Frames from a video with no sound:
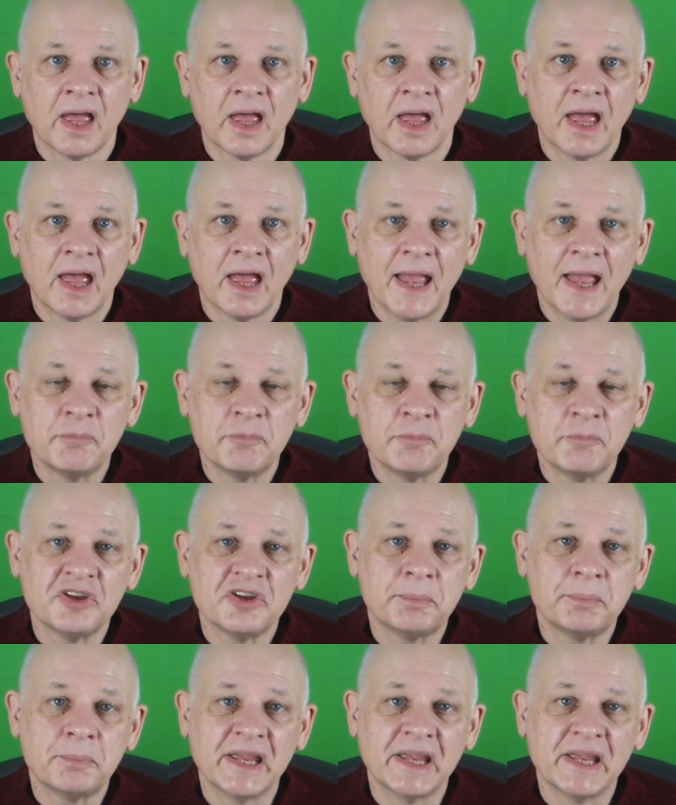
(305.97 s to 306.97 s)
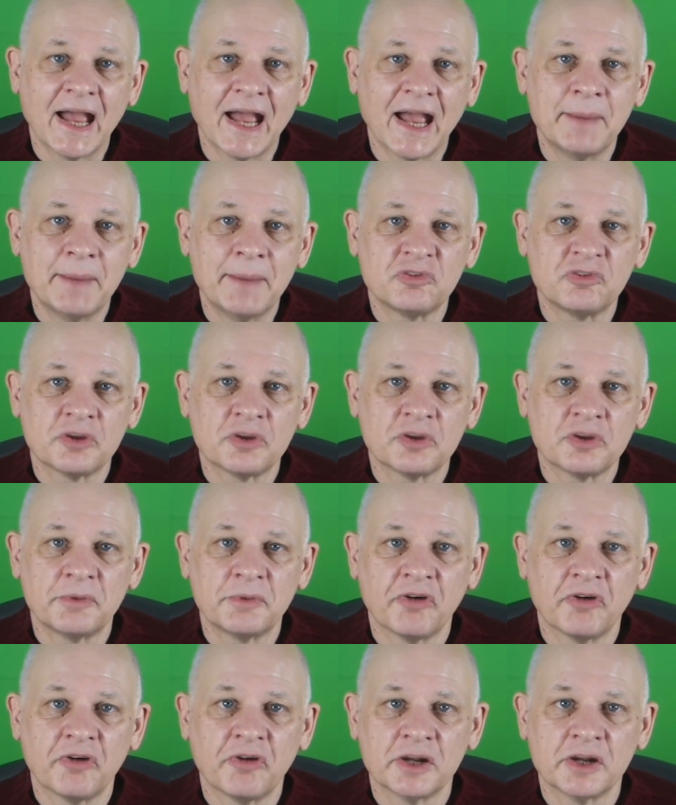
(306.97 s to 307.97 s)
MCP aims to
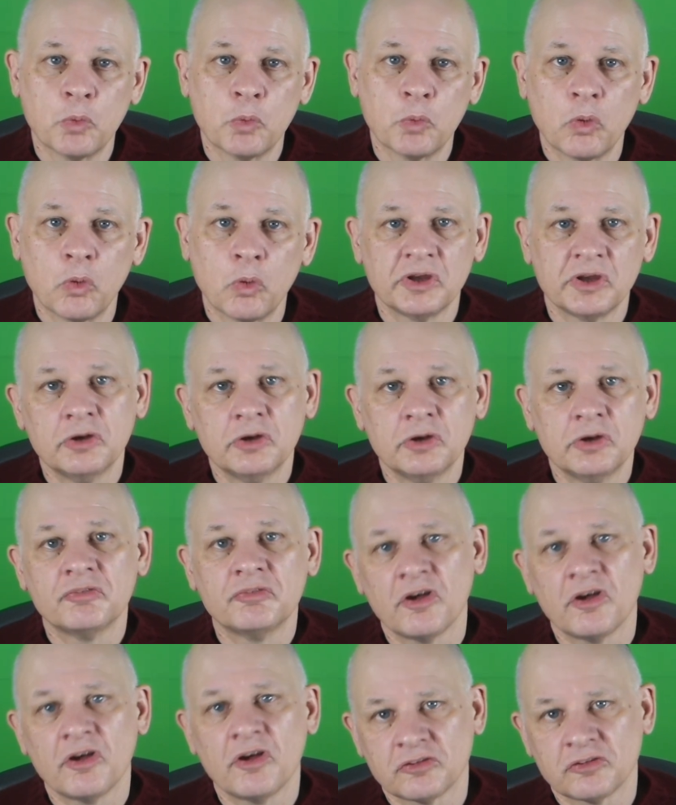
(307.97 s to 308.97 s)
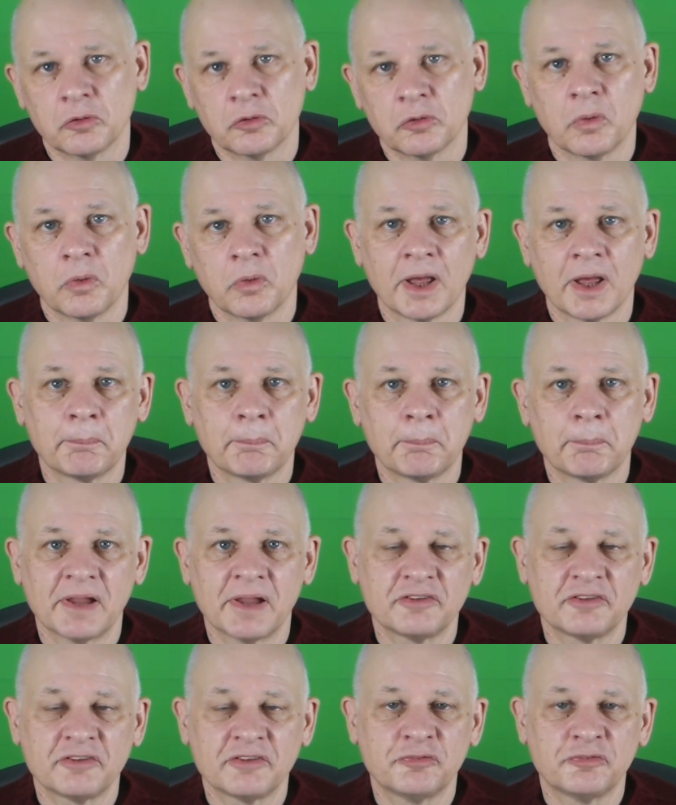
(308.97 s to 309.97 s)
provide a more universal,
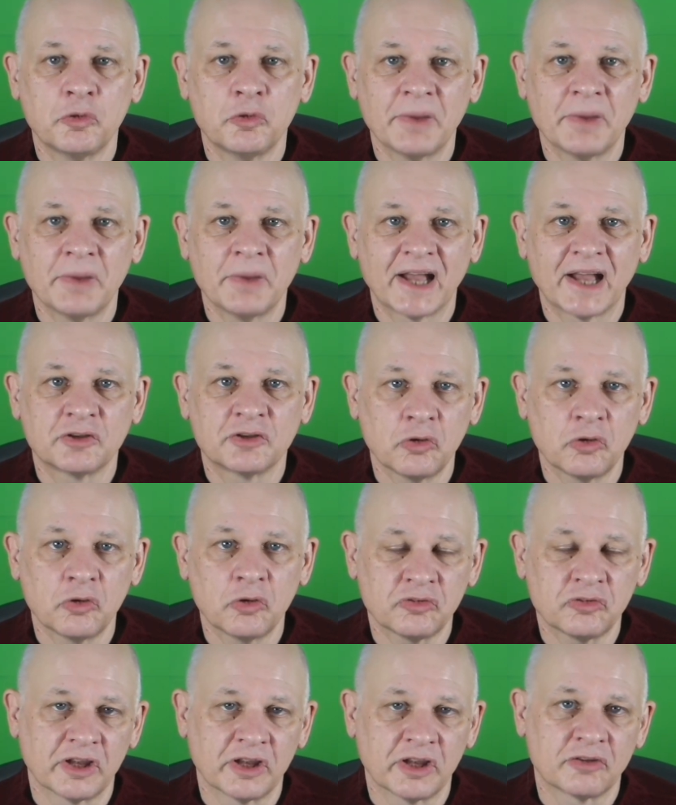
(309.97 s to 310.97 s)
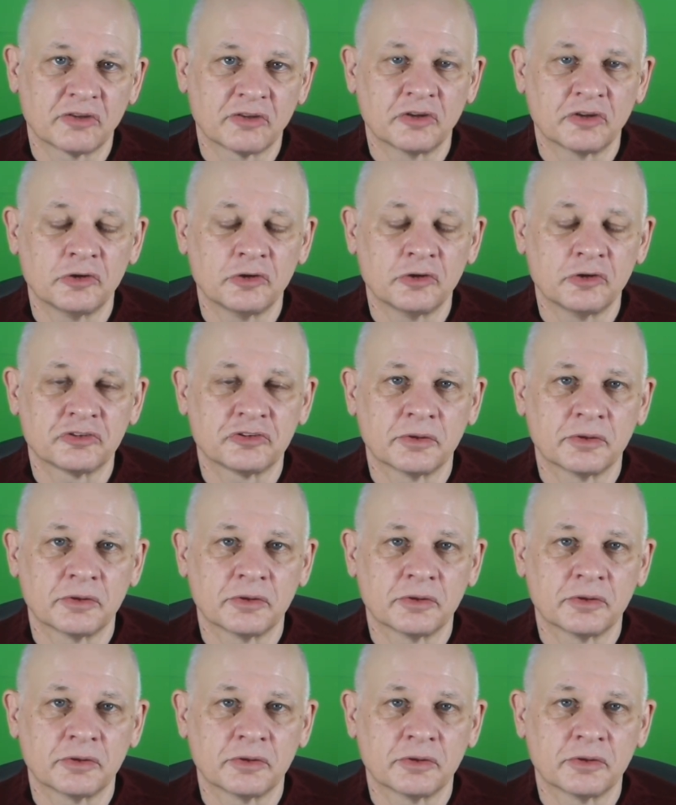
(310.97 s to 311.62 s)
platform-agnostic solution.